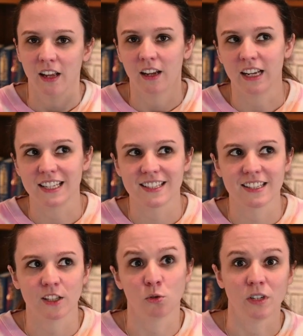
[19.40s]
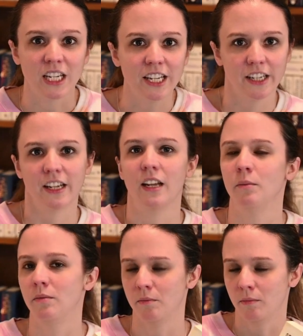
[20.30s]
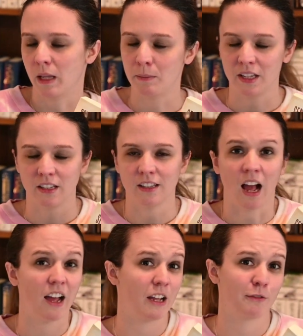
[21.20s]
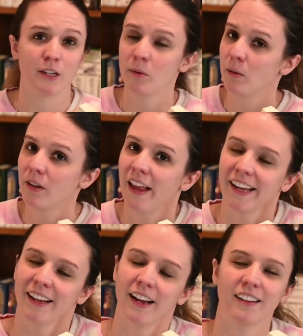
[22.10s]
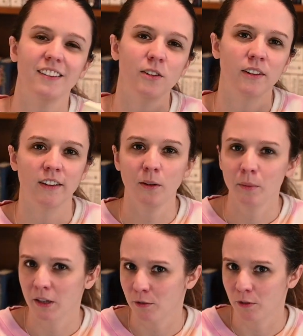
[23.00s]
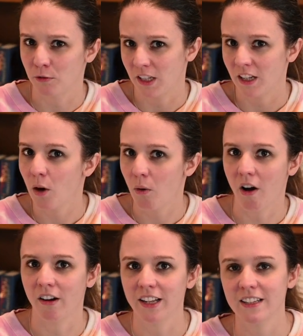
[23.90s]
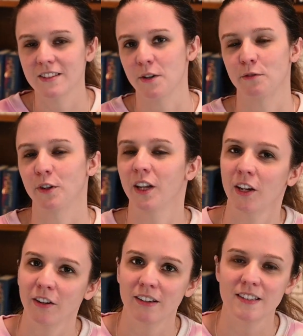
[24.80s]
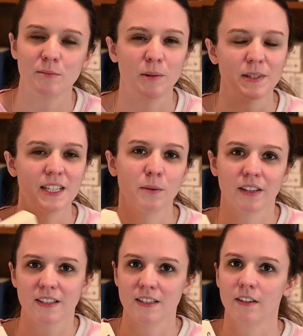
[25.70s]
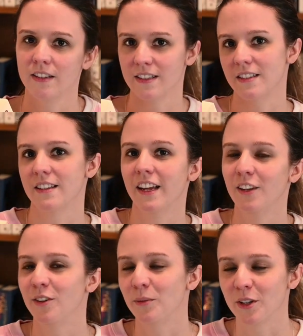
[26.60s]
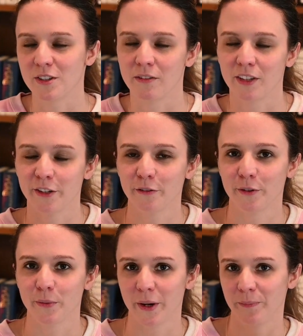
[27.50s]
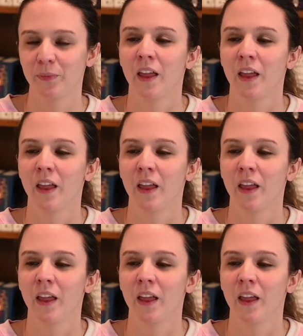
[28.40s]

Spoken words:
It's unique and maybe not everyone would like it. I did do a little bit of a video on it, so if you're curious to maybe see what the series is like, you can watch that video if you want.